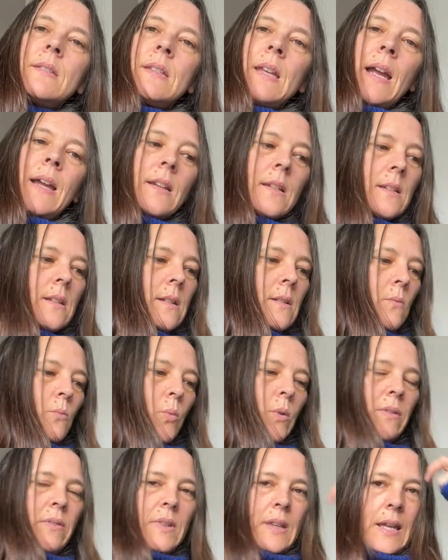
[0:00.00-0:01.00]
tanks
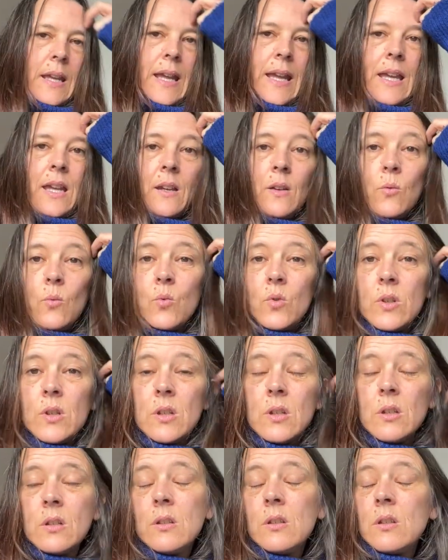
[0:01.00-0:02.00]
with the ink
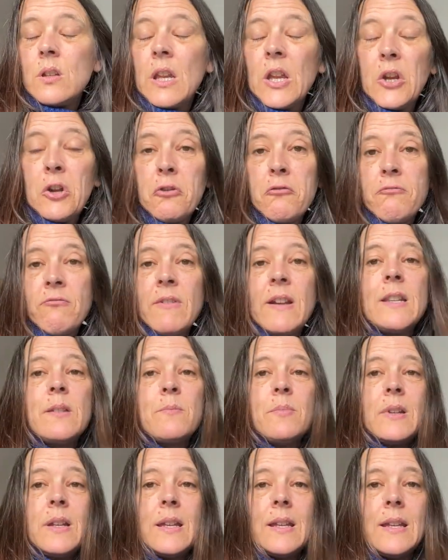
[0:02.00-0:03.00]
was
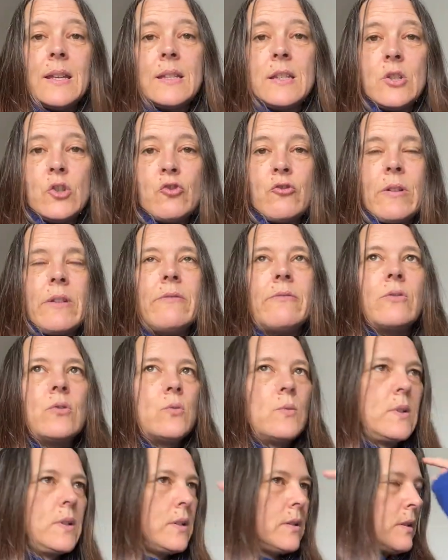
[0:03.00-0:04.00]
incredibly
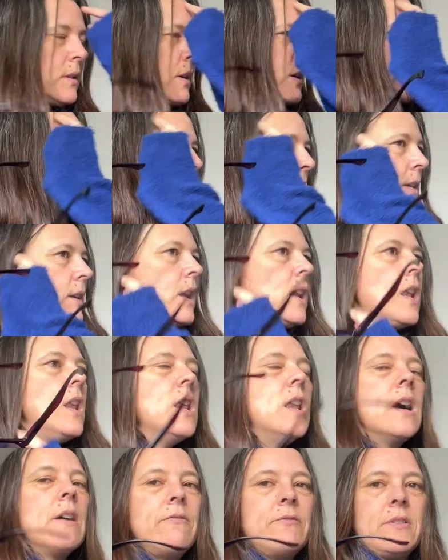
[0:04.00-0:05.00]
straightforward. I
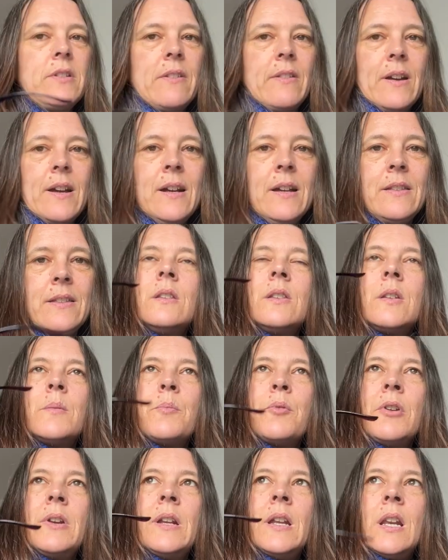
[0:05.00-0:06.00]
loved that. The
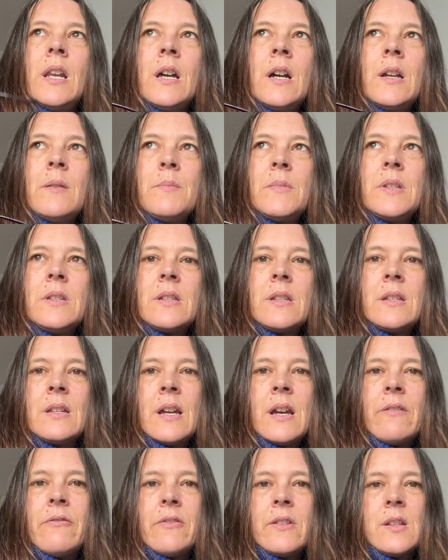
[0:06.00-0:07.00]
print alignment
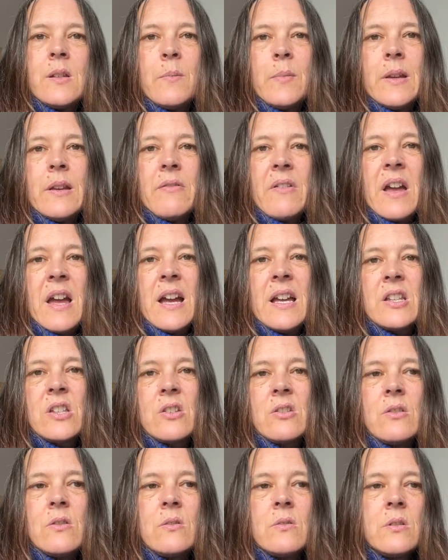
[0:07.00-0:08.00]
stuff is a bit of a
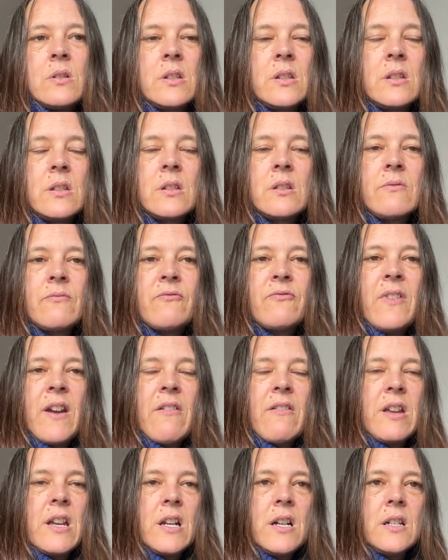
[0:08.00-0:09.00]
hassle. It's
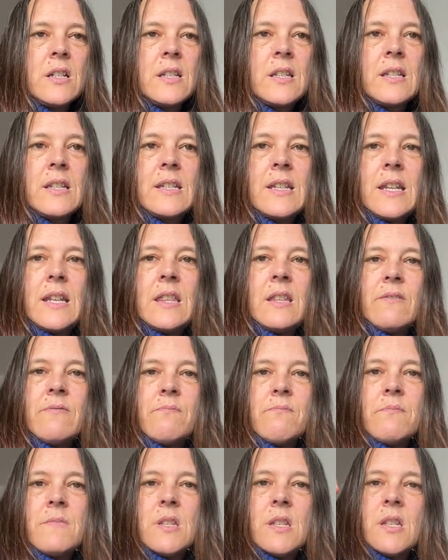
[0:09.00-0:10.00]
very hard to see the
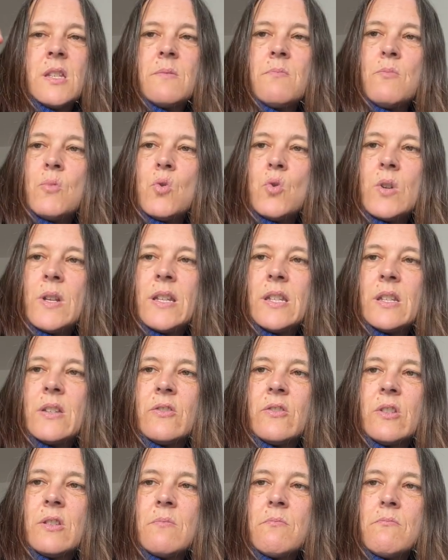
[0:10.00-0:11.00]
smallest, of,
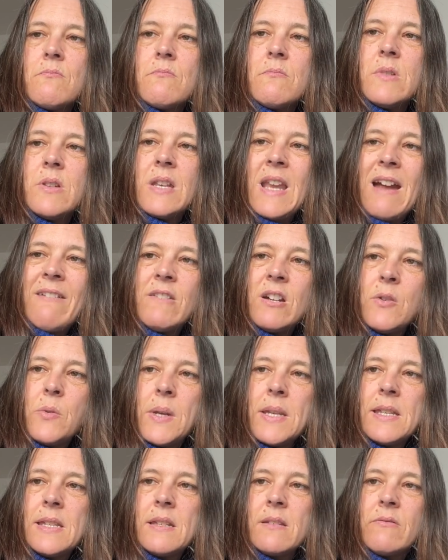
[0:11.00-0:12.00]

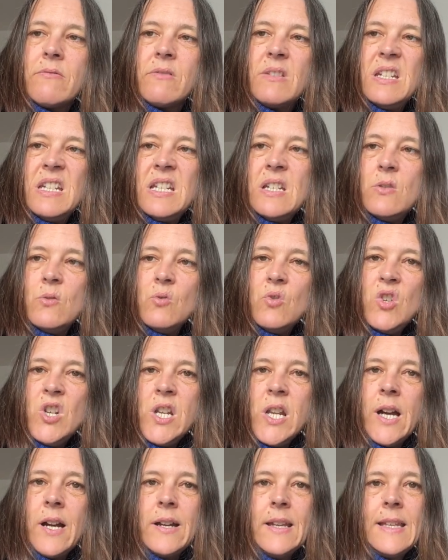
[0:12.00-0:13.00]
narrowest of little
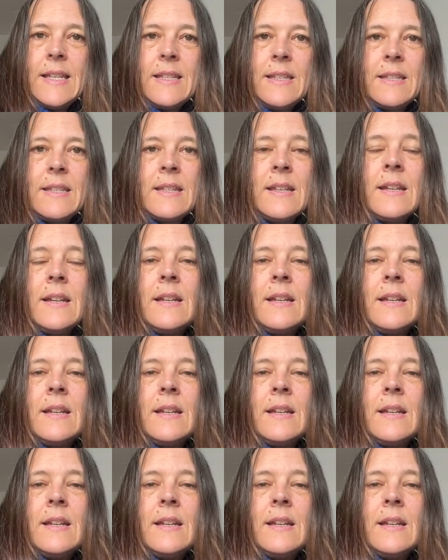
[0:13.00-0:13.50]
lines